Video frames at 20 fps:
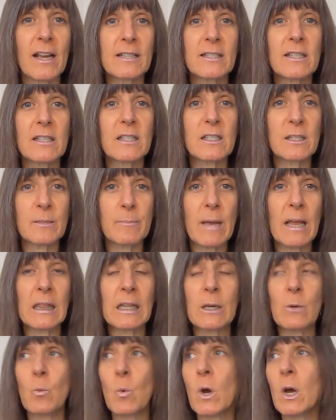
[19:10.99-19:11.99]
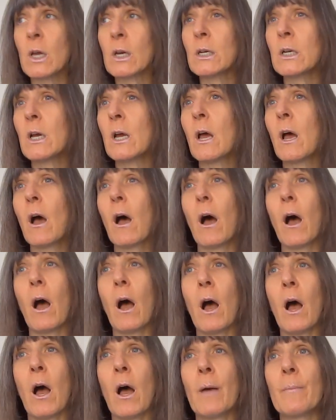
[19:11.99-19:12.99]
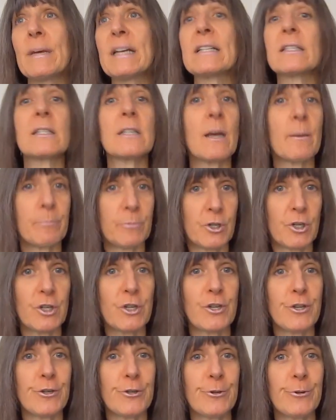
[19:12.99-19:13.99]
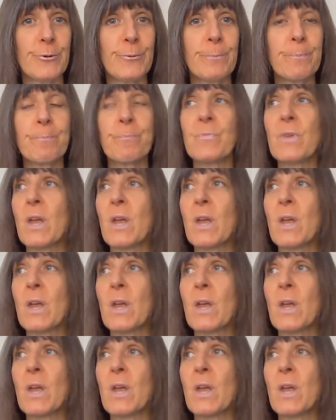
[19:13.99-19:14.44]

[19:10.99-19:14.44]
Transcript: as the smelly one. It's up to you.